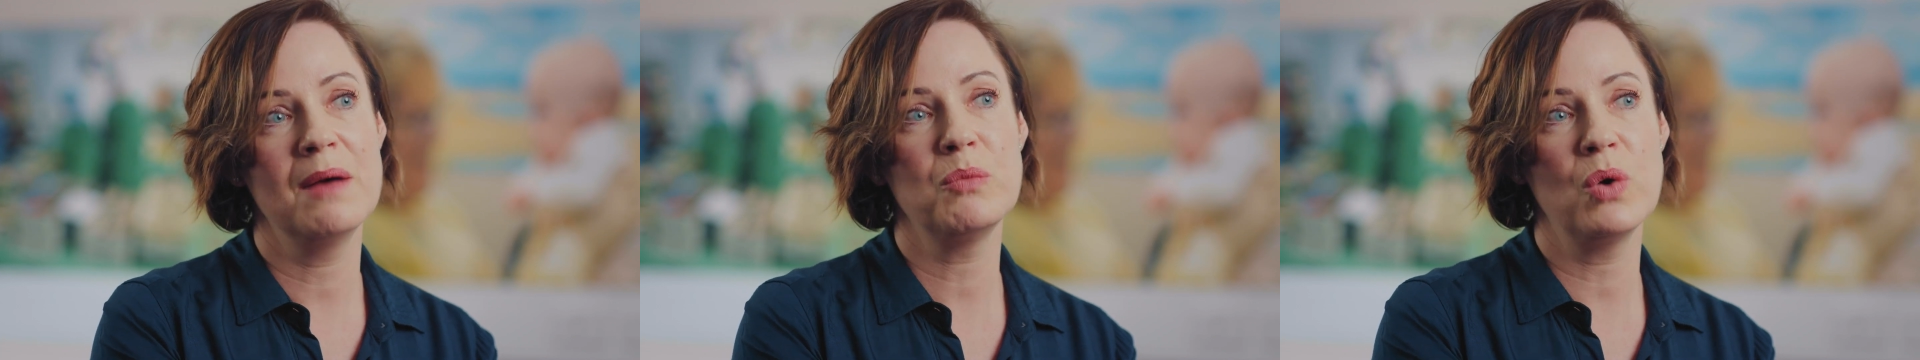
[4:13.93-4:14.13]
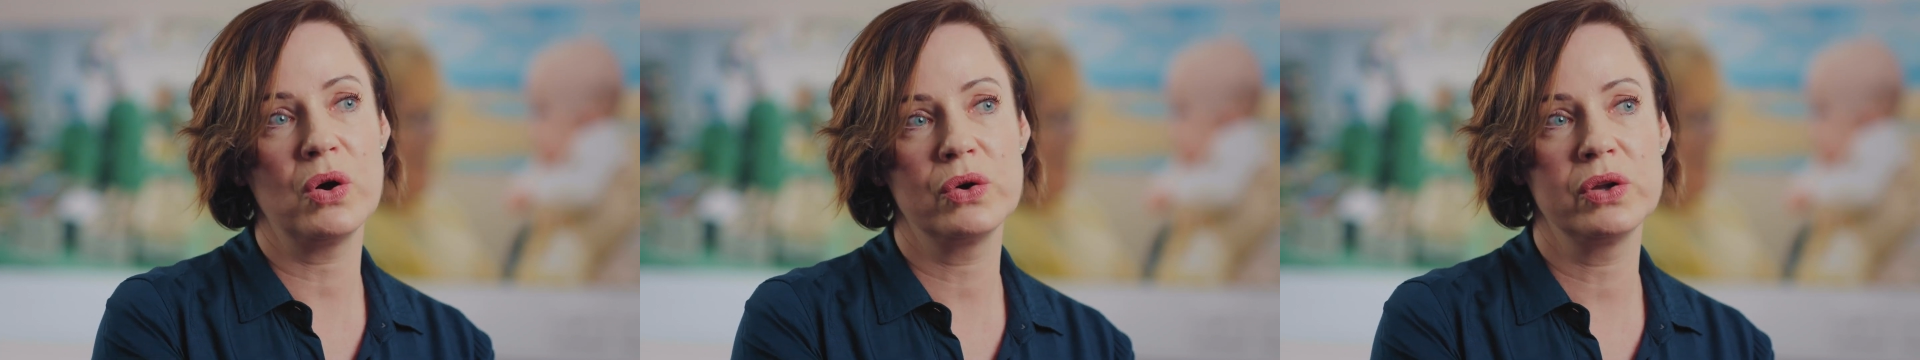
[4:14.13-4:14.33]

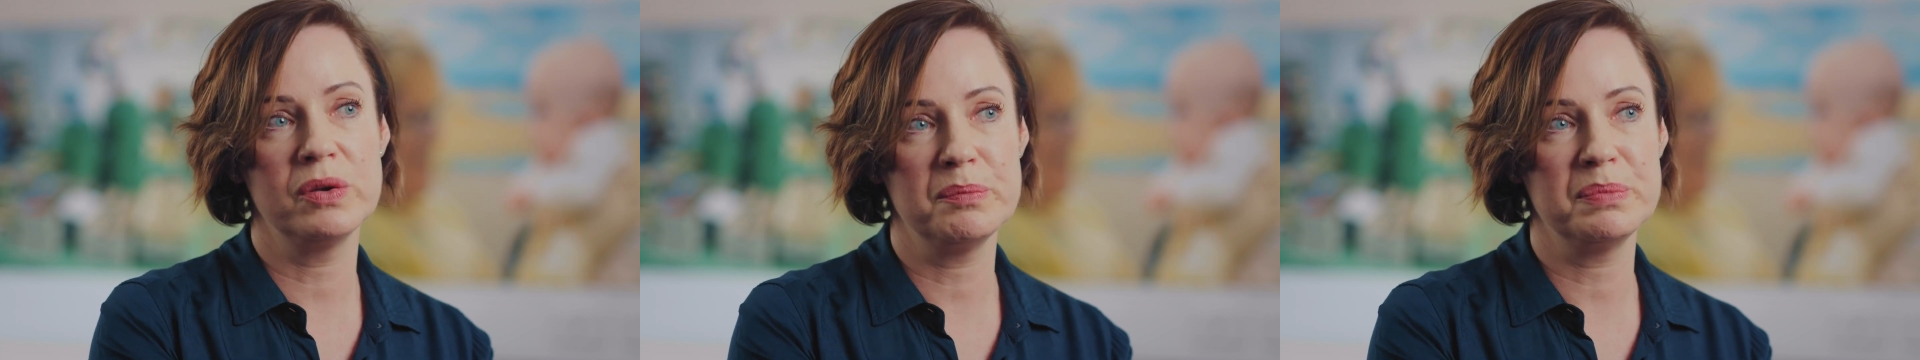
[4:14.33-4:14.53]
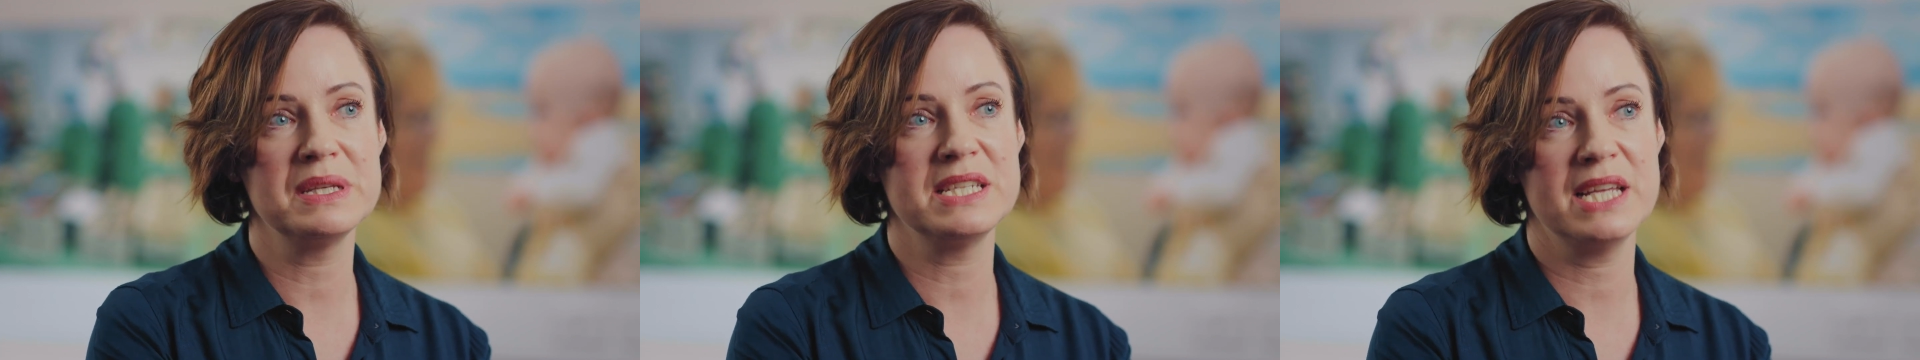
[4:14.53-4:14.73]
and what
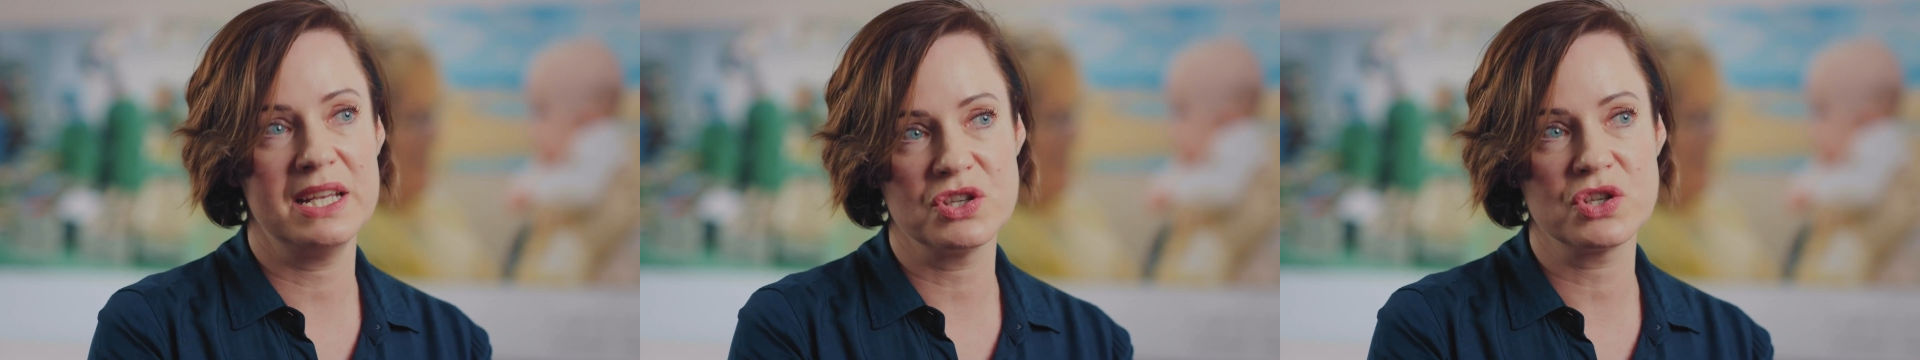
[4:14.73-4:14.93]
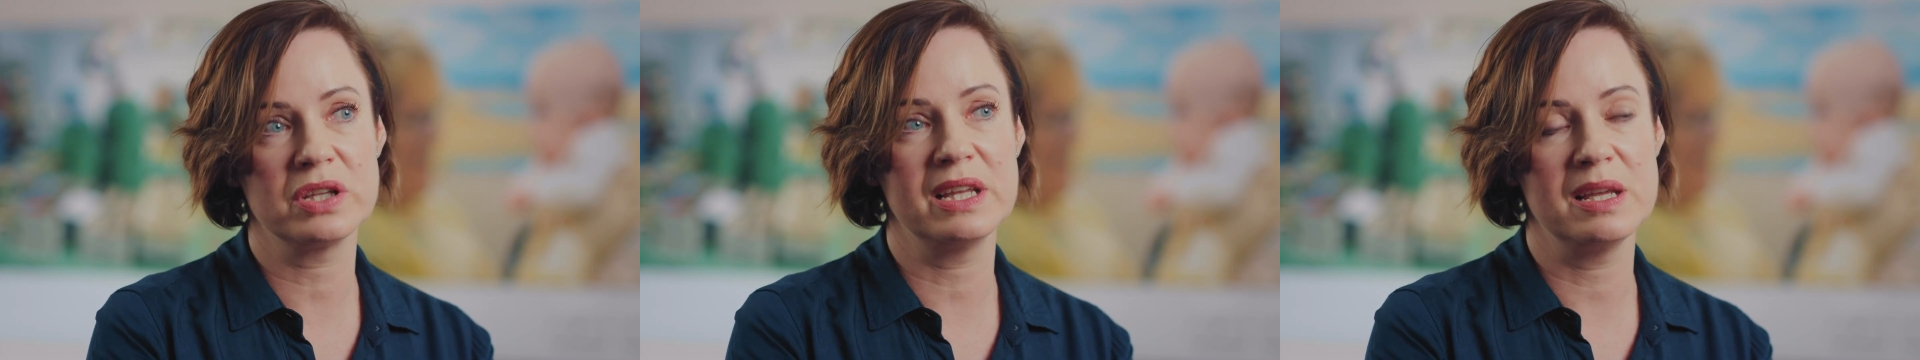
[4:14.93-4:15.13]
could it
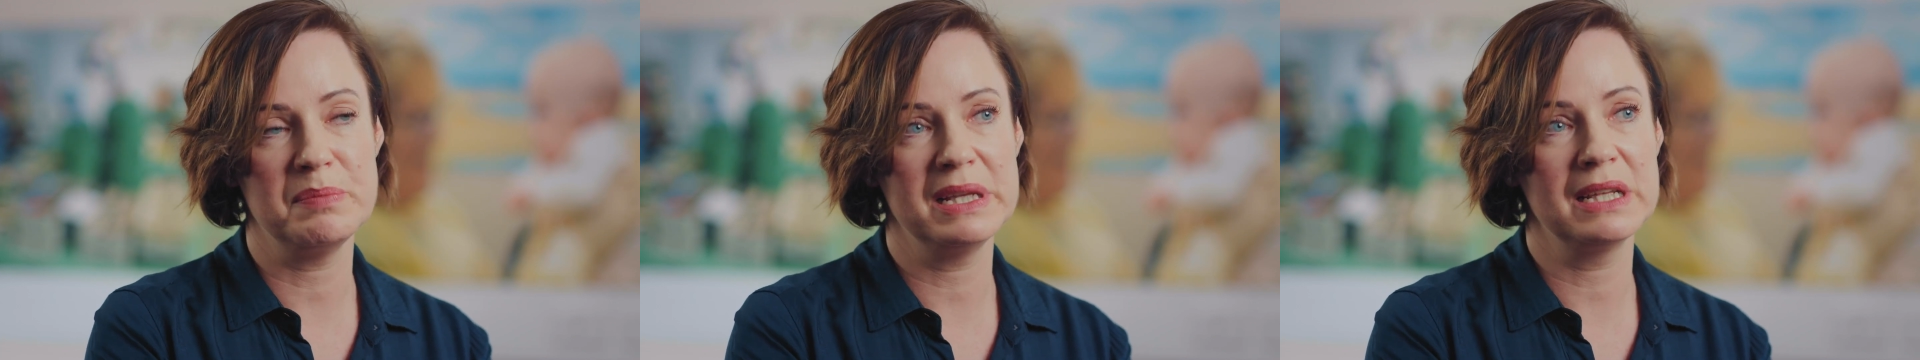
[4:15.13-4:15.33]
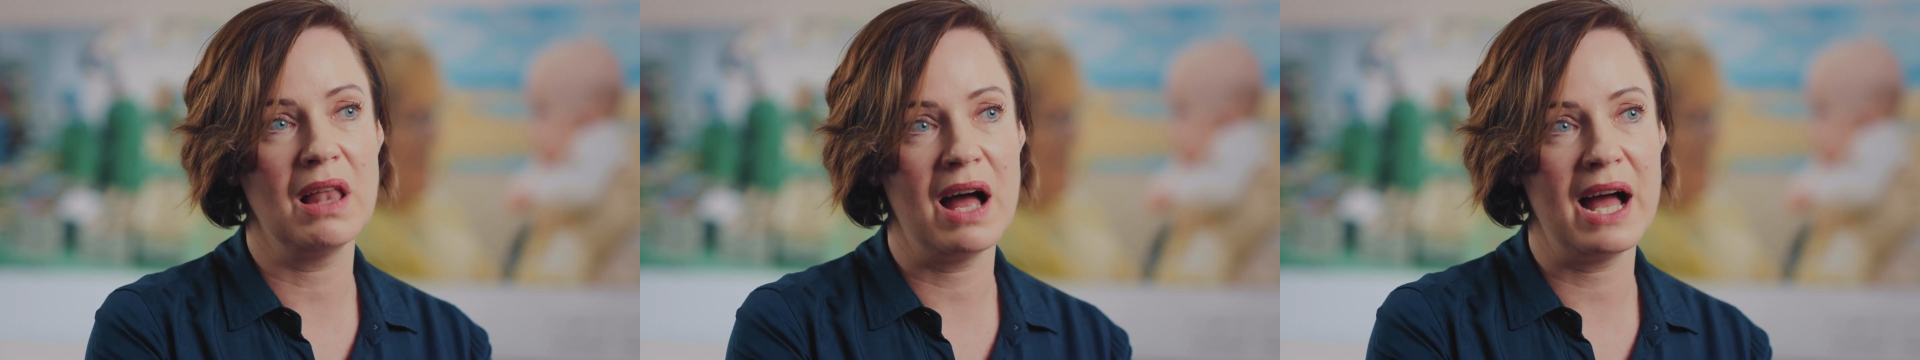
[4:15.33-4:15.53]

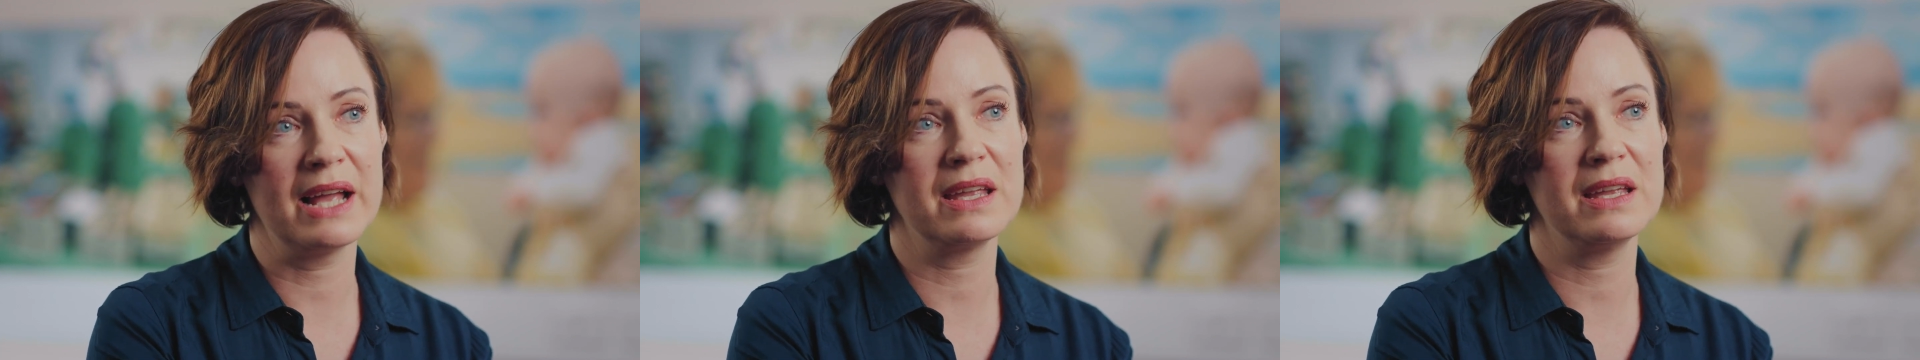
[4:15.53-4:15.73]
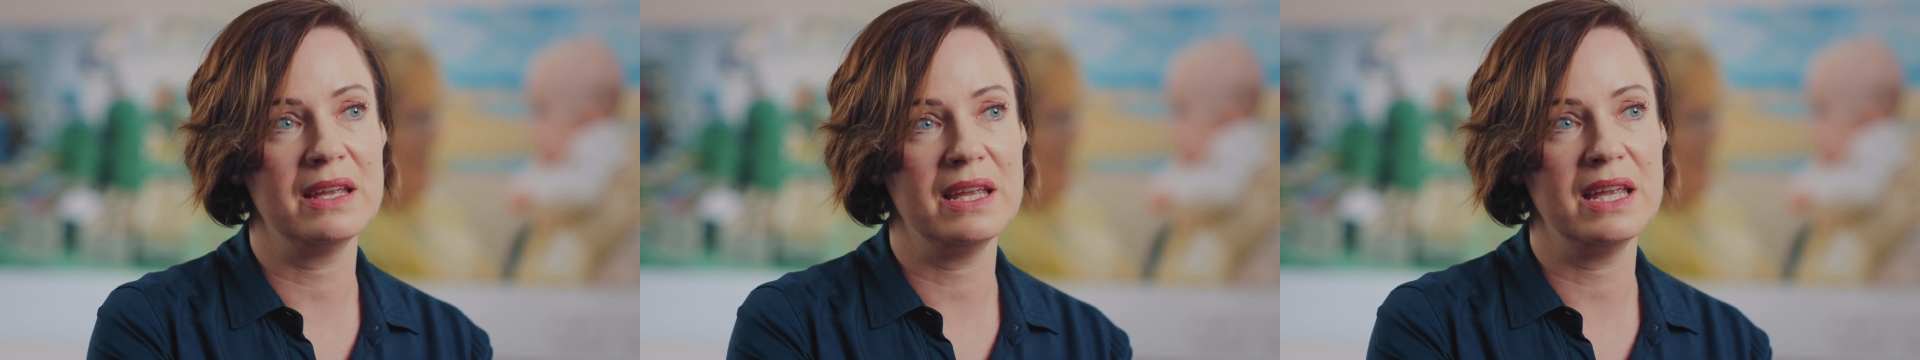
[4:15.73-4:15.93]
potentially be
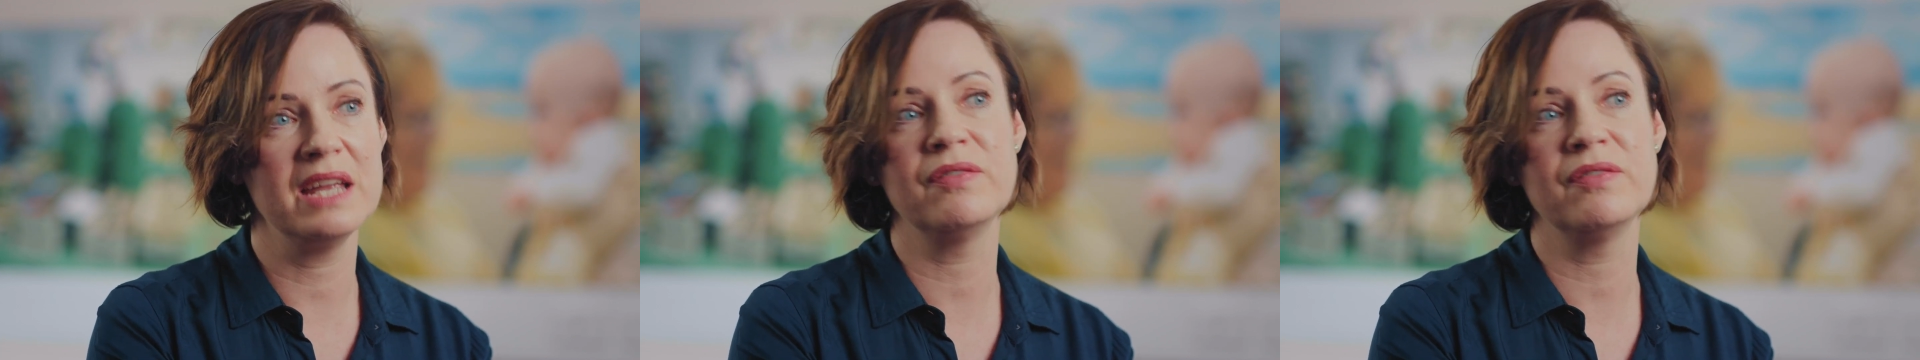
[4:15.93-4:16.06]
like